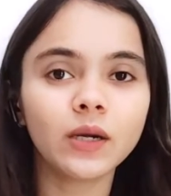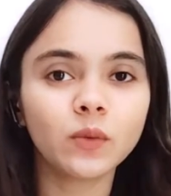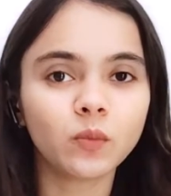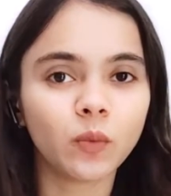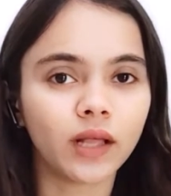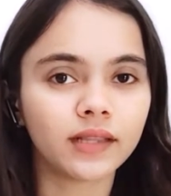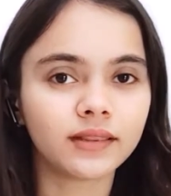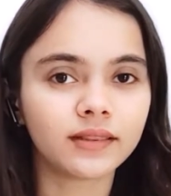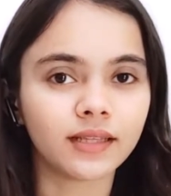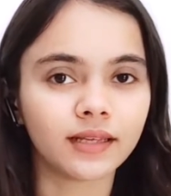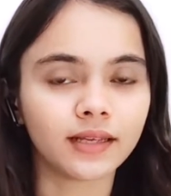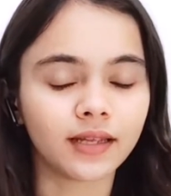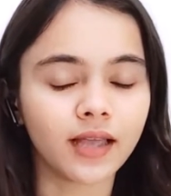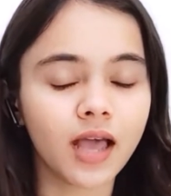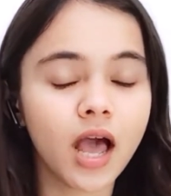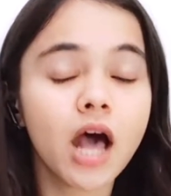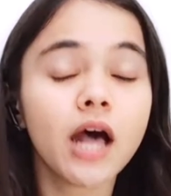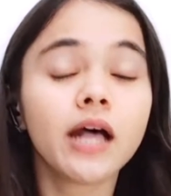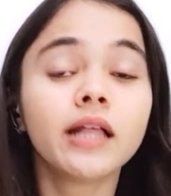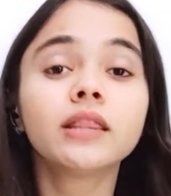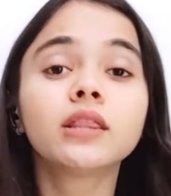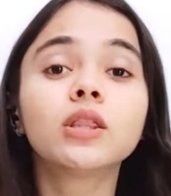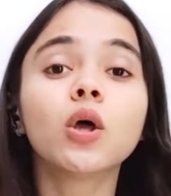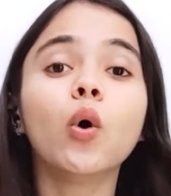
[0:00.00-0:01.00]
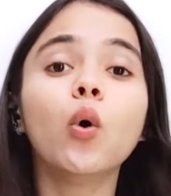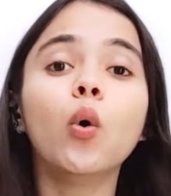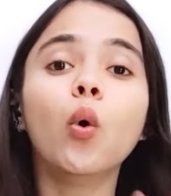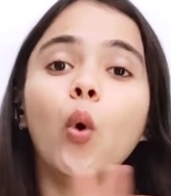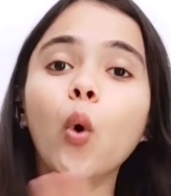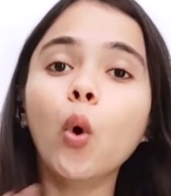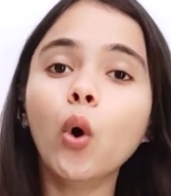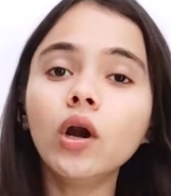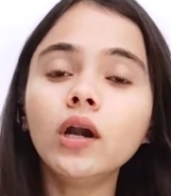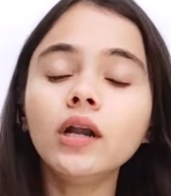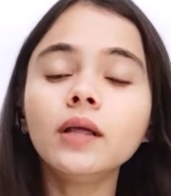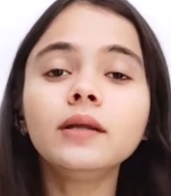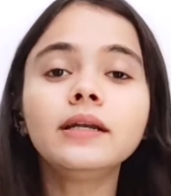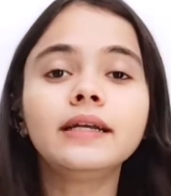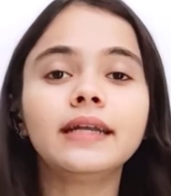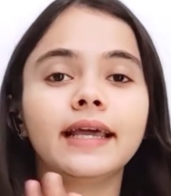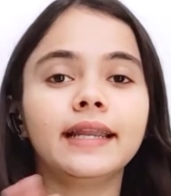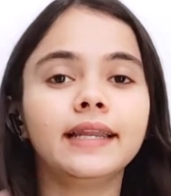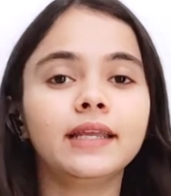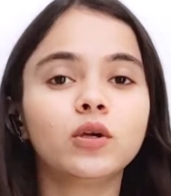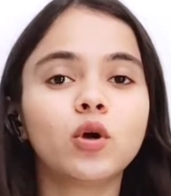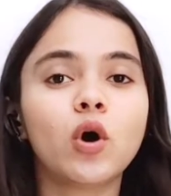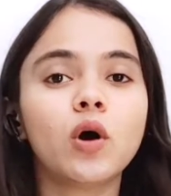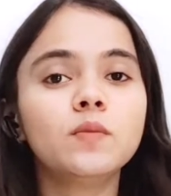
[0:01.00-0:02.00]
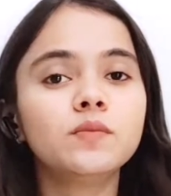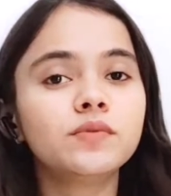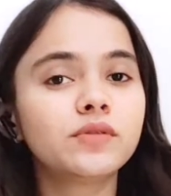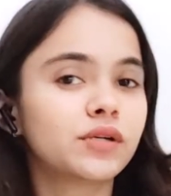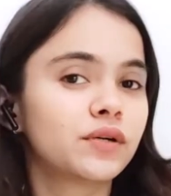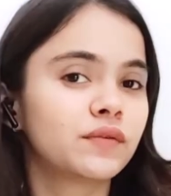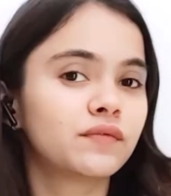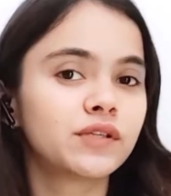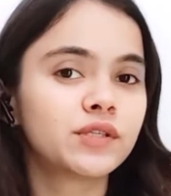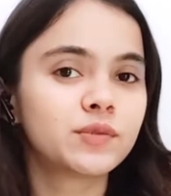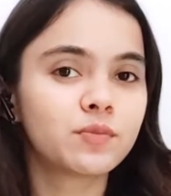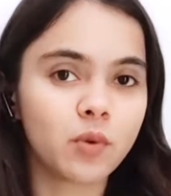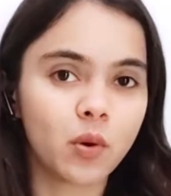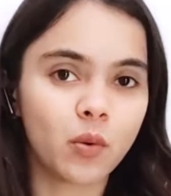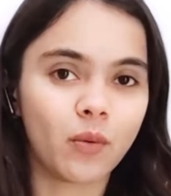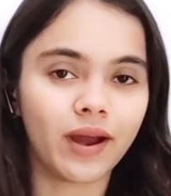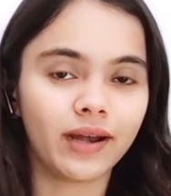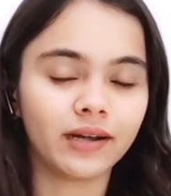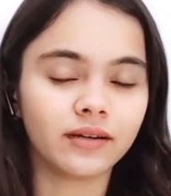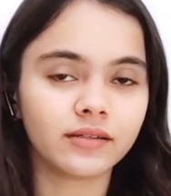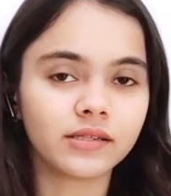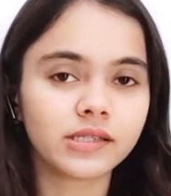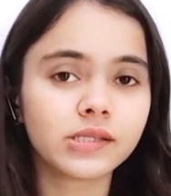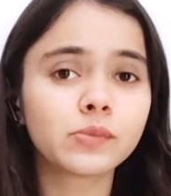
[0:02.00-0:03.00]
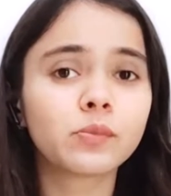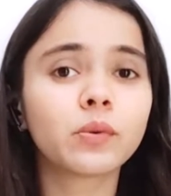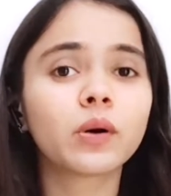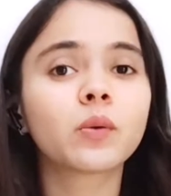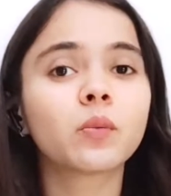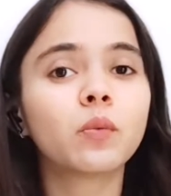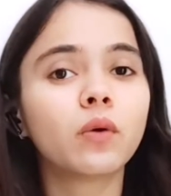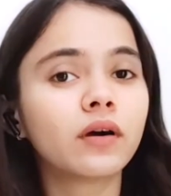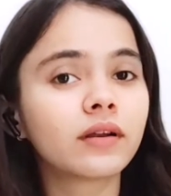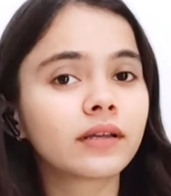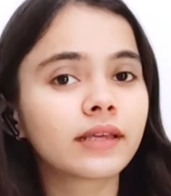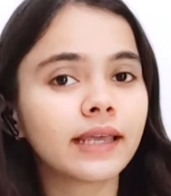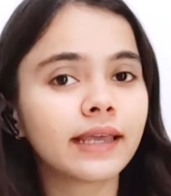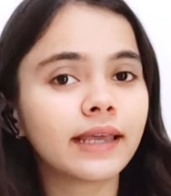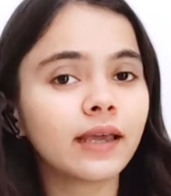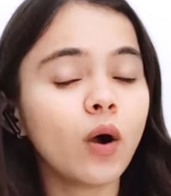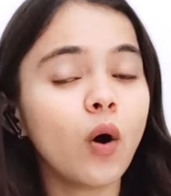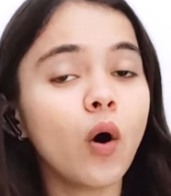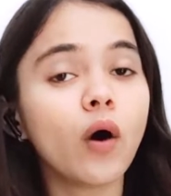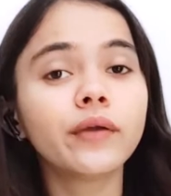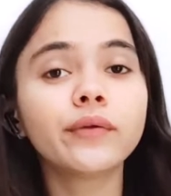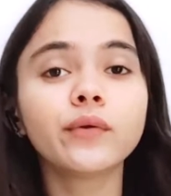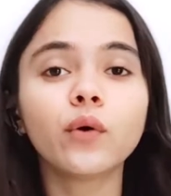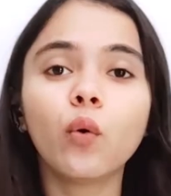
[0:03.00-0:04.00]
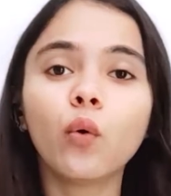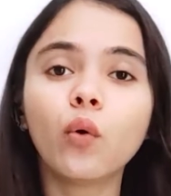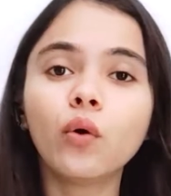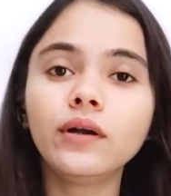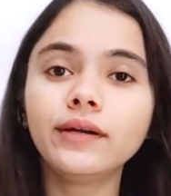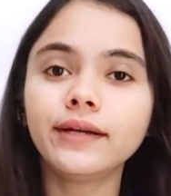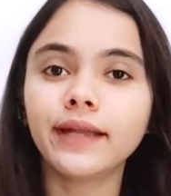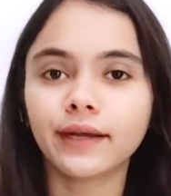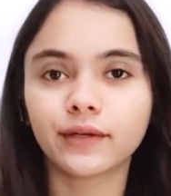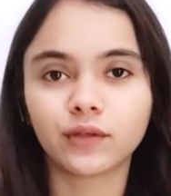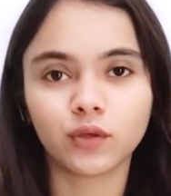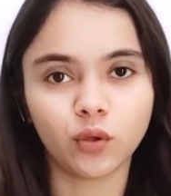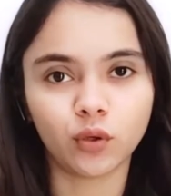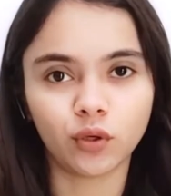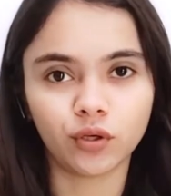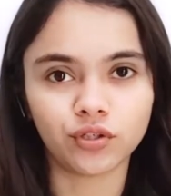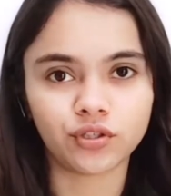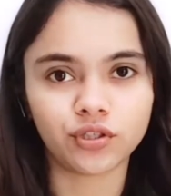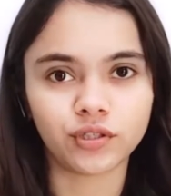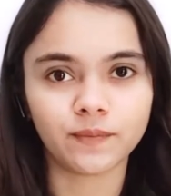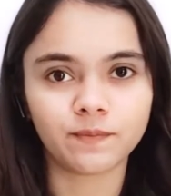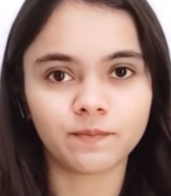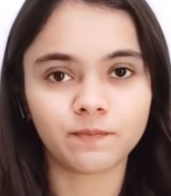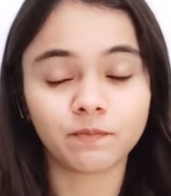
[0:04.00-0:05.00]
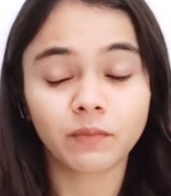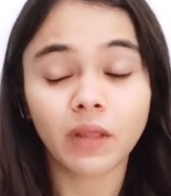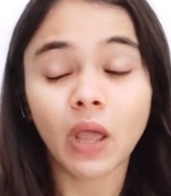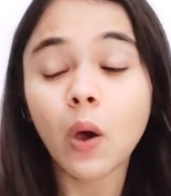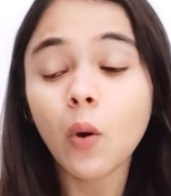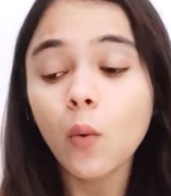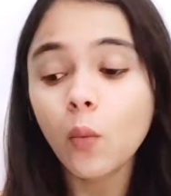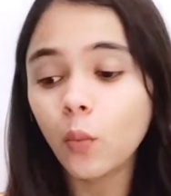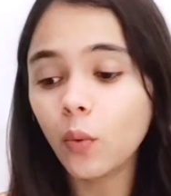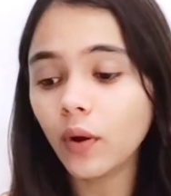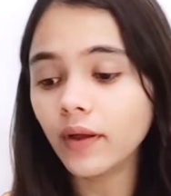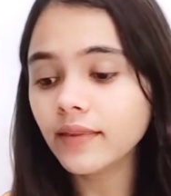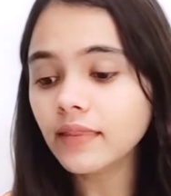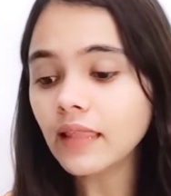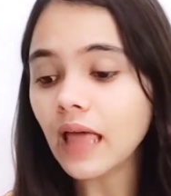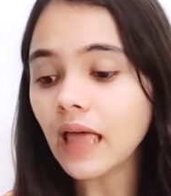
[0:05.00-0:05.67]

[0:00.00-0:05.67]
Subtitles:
one thing. The old telecom service providers were working on old technology with